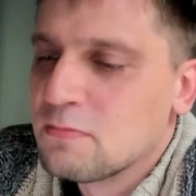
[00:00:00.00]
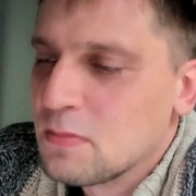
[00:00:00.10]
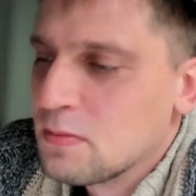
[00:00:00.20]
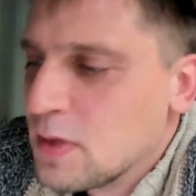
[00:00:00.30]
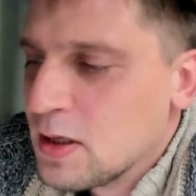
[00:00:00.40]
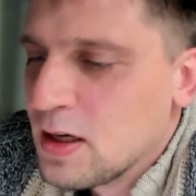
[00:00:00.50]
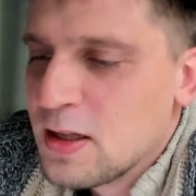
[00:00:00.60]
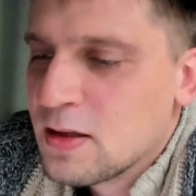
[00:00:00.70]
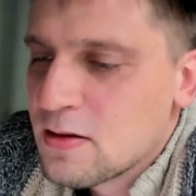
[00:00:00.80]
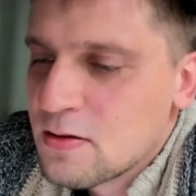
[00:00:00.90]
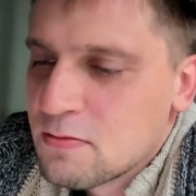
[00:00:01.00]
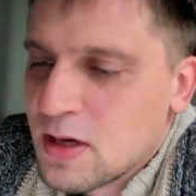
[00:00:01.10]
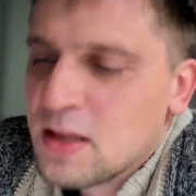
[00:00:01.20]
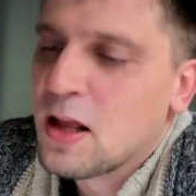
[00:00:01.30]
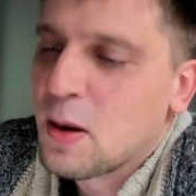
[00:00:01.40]

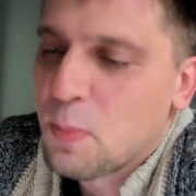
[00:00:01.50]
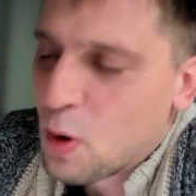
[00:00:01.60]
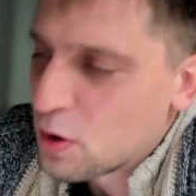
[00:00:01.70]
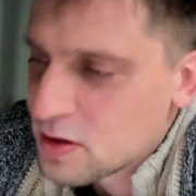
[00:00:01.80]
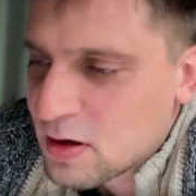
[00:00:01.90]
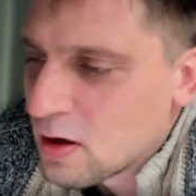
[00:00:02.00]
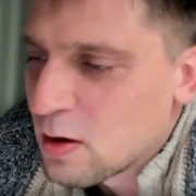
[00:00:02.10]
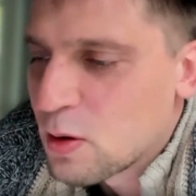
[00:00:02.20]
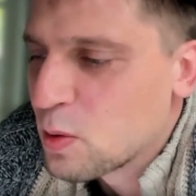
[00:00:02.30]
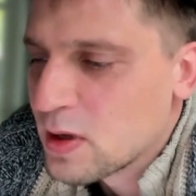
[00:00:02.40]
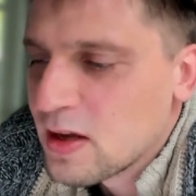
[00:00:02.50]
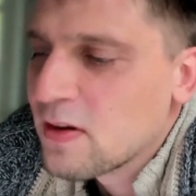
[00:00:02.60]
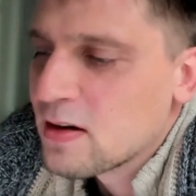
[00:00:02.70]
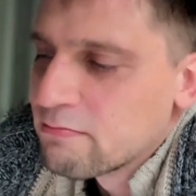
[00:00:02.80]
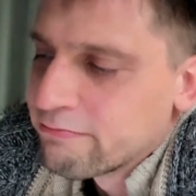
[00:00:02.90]
inner portal or
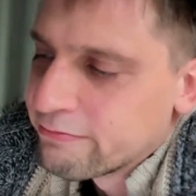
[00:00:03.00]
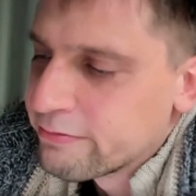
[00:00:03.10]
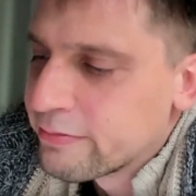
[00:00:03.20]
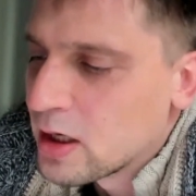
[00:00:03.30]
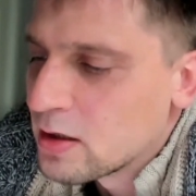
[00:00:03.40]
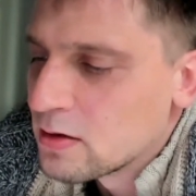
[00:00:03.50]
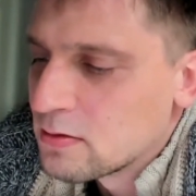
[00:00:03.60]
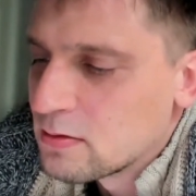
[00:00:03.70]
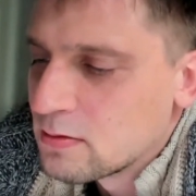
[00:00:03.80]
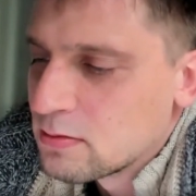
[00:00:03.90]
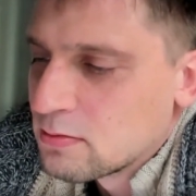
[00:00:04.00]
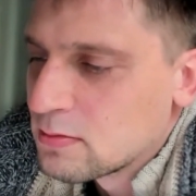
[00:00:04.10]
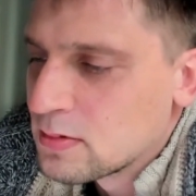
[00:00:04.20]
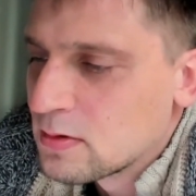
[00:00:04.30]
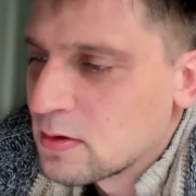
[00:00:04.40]
whatever, and
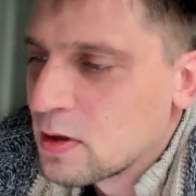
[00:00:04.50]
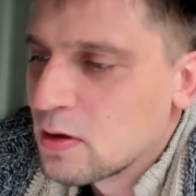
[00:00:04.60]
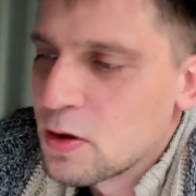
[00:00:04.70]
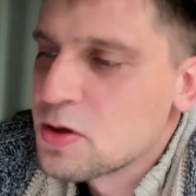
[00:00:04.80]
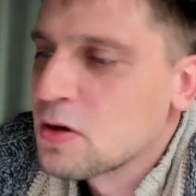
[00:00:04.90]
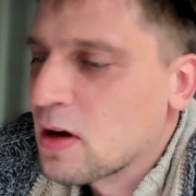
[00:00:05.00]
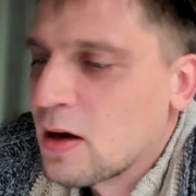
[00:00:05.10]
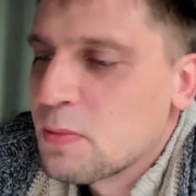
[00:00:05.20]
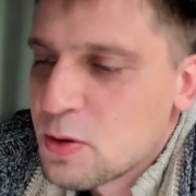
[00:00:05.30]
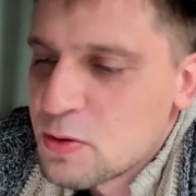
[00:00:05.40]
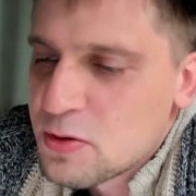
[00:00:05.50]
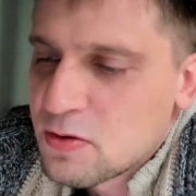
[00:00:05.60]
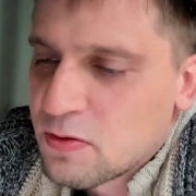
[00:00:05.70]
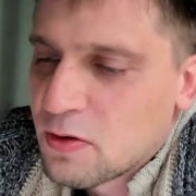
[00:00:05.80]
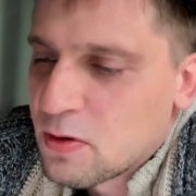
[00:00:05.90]
Notion can be
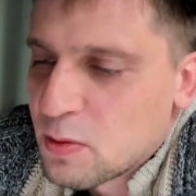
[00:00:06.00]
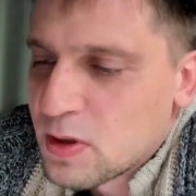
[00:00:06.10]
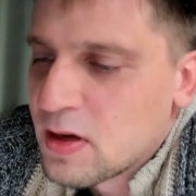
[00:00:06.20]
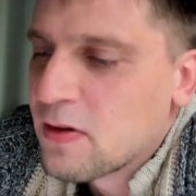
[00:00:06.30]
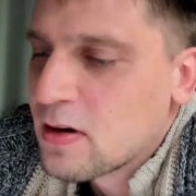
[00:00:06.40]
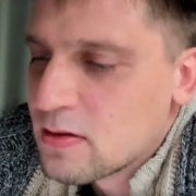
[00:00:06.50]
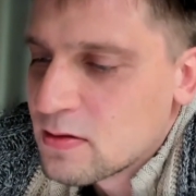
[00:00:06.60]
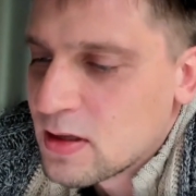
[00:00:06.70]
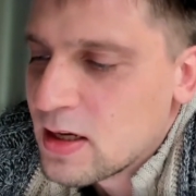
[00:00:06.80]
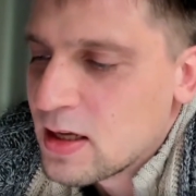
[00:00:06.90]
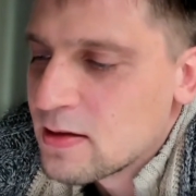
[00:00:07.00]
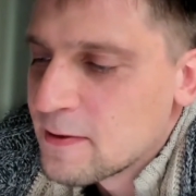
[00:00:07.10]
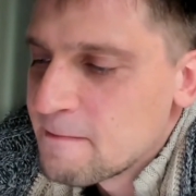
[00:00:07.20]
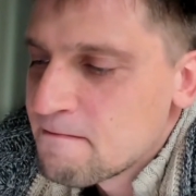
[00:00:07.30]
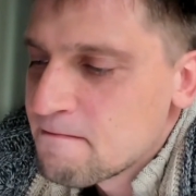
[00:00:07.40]
used for whatever they need.
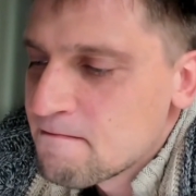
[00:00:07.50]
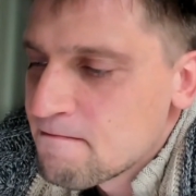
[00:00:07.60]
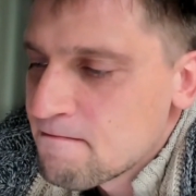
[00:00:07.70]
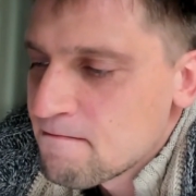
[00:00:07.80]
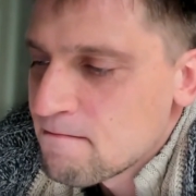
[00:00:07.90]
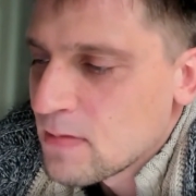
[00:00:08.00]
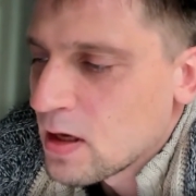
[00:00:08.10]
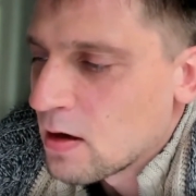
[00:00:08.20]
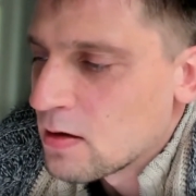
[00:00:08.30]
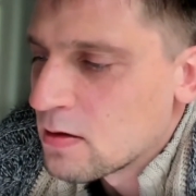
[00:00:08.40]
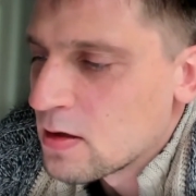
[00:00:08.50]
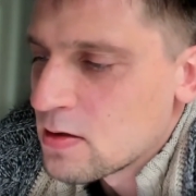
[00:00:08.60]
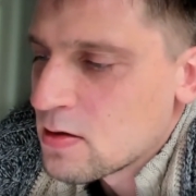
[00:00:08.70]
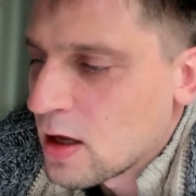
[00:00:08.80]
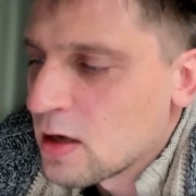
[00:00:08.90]
And
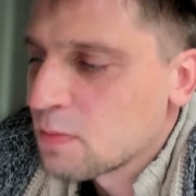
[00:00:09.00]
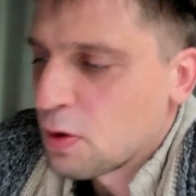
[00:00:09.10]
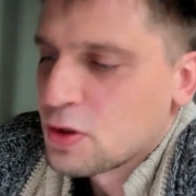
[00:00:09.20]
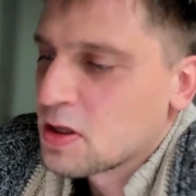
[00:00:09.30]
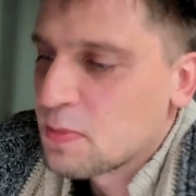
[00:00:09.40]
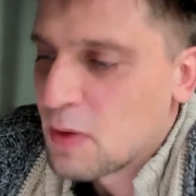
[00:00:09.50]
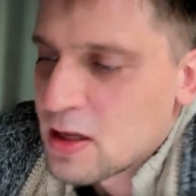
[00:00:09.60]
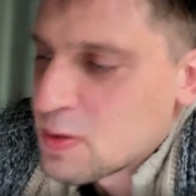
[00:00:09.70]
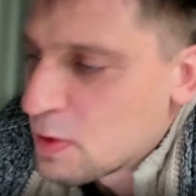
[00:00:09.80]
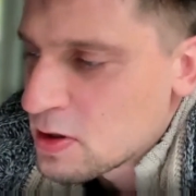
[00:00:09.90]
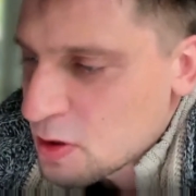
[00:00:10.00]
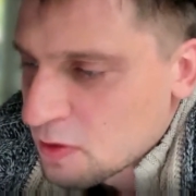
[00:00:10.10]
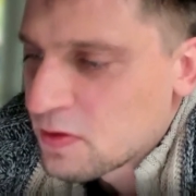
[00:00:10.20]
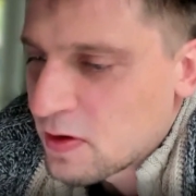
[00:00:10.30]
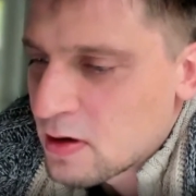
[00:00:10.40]
it's like project management
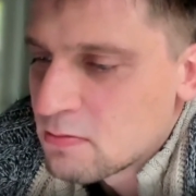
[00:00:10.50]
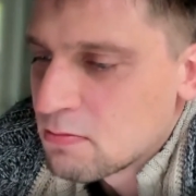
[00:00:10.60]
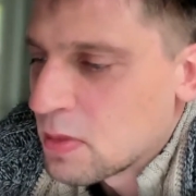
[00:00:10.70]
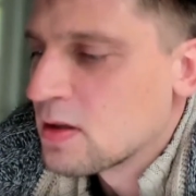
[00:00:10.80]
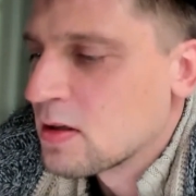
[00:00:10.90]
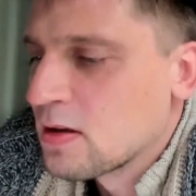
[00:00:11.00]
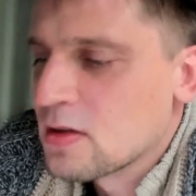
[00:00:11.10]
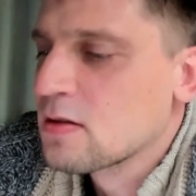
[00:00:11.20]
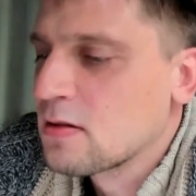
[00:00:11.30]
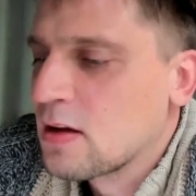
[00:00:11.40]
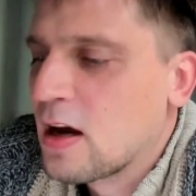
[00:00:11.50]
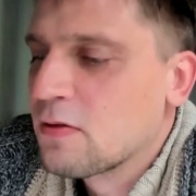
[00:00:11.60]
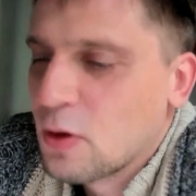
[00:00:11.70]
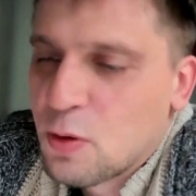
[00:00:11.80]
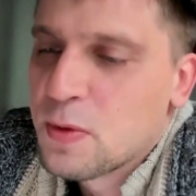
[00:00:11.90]
software, but it doesn't
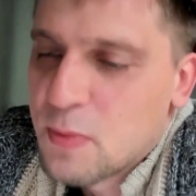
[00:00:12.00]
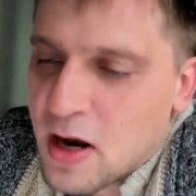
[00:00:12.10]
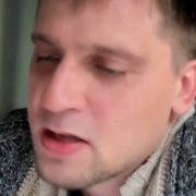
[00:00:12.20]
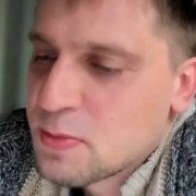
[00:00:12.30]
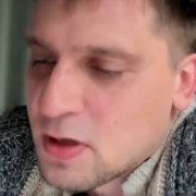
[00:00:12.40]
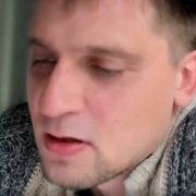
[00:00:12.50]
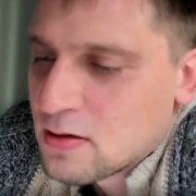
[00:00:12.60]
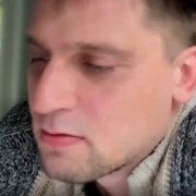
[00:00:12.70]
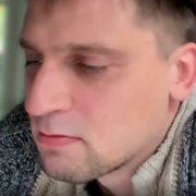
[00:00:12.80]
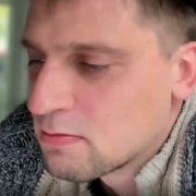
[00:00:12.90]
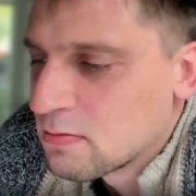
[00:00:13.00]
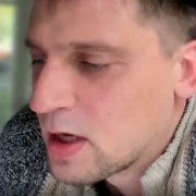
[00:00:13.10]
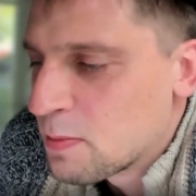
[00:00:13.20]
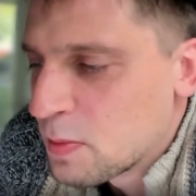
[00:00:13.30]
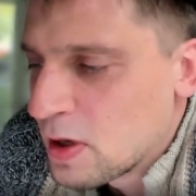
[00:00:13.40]
have document management
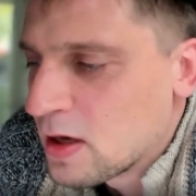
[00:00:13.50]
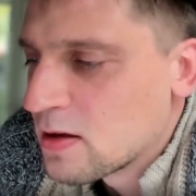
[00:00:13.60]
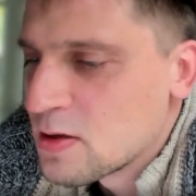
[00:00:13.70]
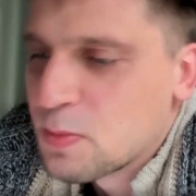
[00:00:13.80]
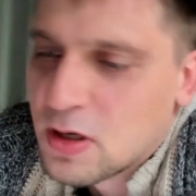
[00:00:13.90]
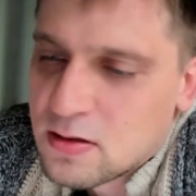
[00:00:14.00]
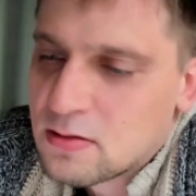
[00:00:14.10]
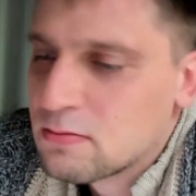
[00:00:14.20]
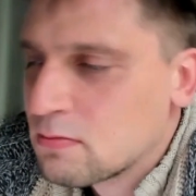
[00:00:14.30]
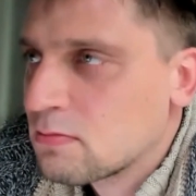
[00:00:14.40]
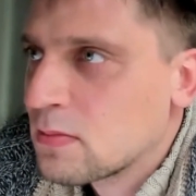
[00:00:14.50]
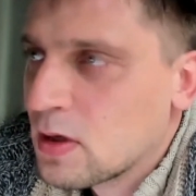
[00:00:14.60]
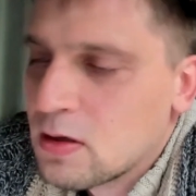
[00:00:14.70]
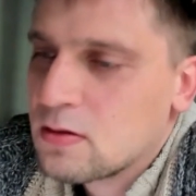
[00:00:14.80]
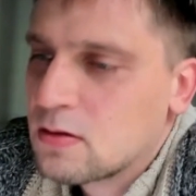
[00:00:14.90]
capabilities, but it